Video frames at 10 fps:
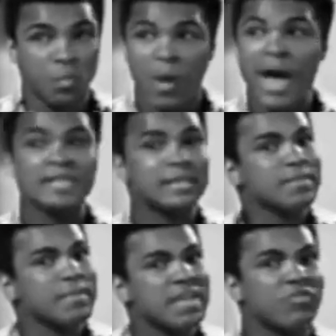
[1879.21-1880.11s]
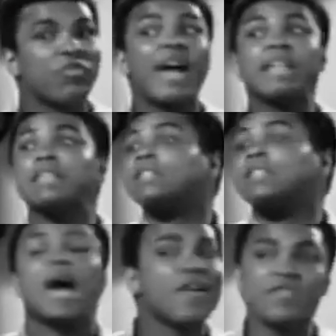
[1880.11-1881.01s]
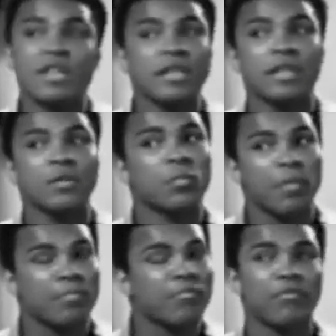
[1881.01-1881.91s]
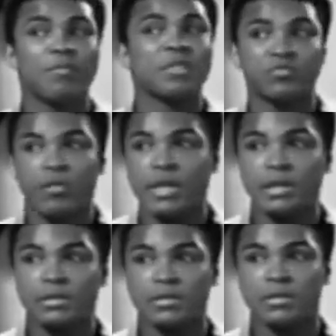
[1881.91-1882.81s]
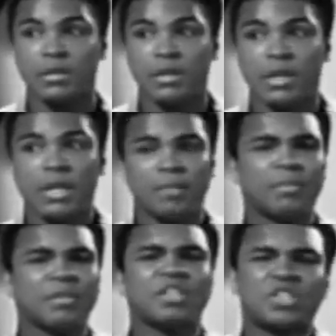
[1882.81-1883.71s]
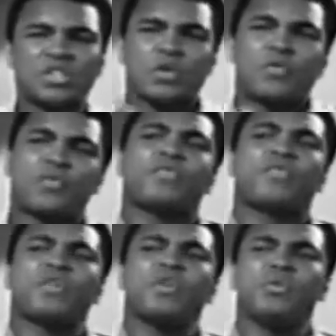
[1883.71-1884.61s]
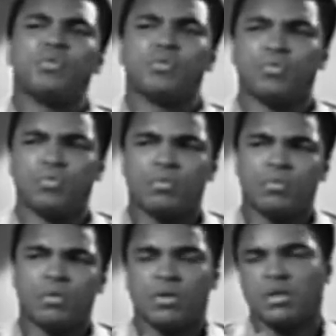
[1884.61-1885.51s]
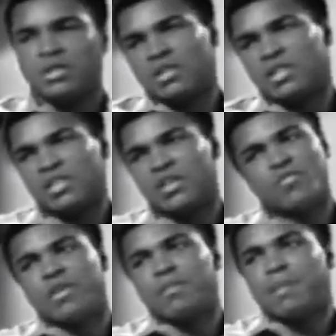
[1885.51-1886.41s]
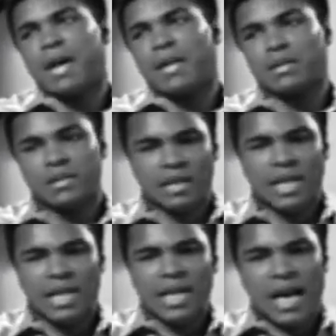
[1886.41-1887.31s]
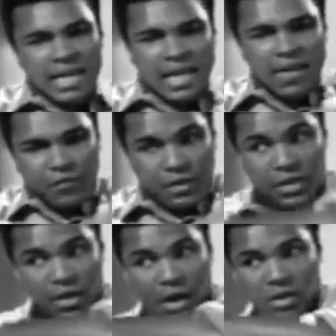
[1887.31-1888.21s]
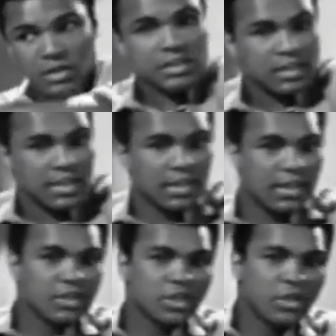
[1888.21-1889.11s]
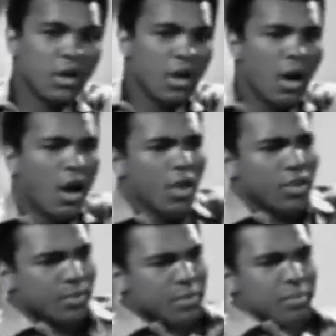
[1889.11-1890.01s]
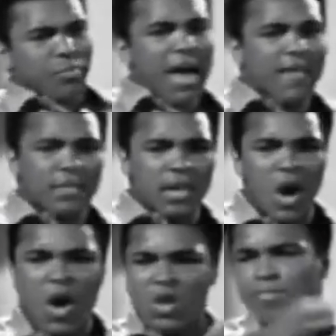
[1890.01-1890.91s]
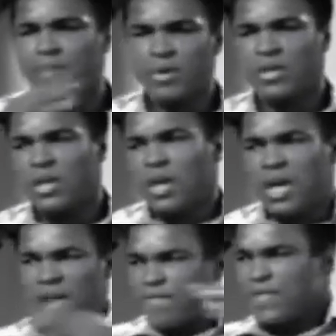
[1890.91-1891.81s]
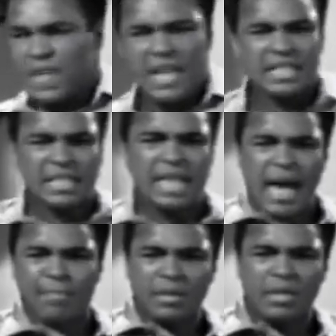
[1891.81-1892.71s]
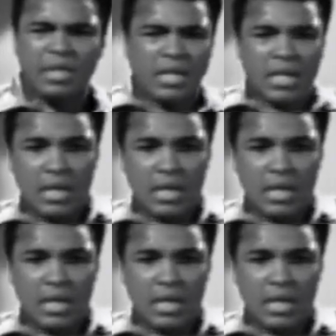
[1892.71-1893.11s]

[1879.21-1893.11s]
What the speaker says: some whites that mean right and sorry that they're from this race. But there's so few until it don't really matter, until I can't forget all the lynching, all the depriving, all the murder, everything that's happened,